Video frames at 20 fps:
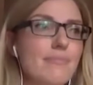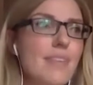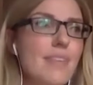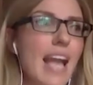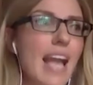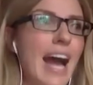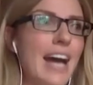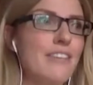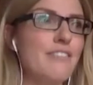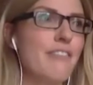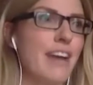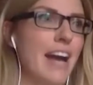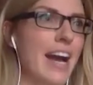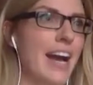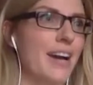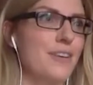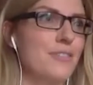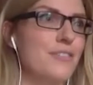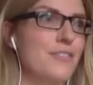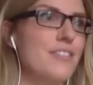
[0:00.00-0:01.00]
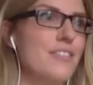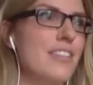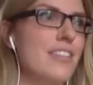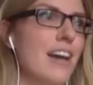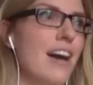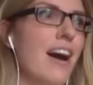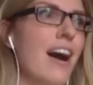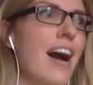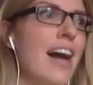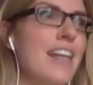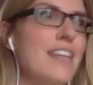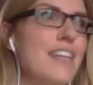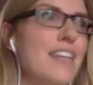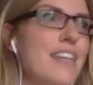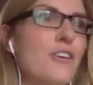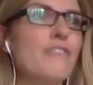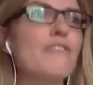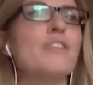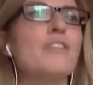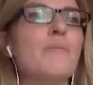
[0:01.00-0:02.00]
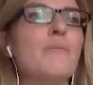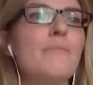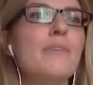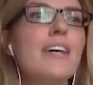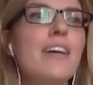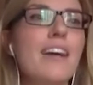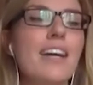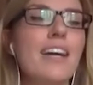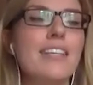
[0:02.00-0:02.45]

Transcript: had found that I'd gone from